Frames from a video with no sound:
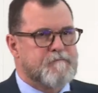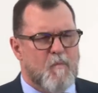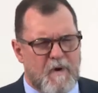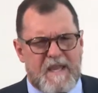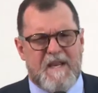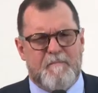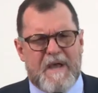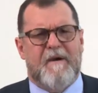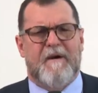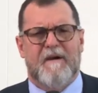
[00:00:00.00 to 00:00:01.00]
We're getting
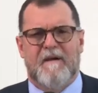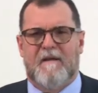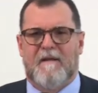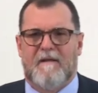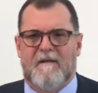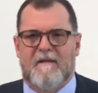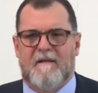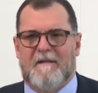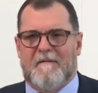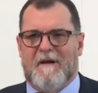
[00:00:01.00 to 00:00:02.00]
better,
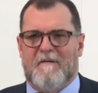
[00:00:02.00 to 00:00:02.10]
right?